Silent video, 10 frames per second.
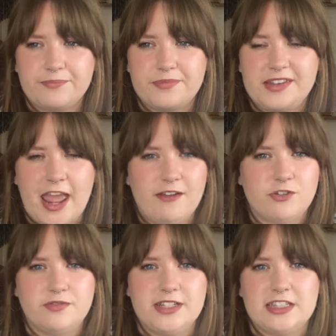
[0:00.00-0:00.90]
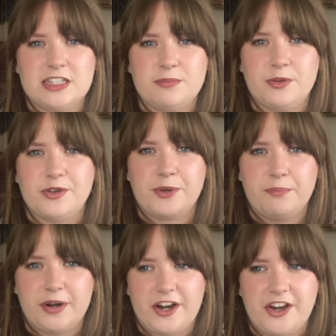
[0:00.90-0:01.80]
never read this book,
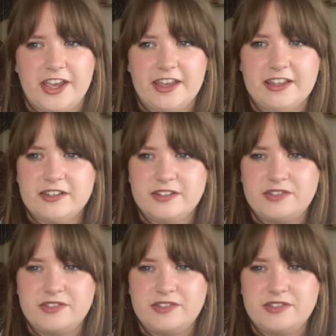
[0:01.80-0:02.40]
burn it,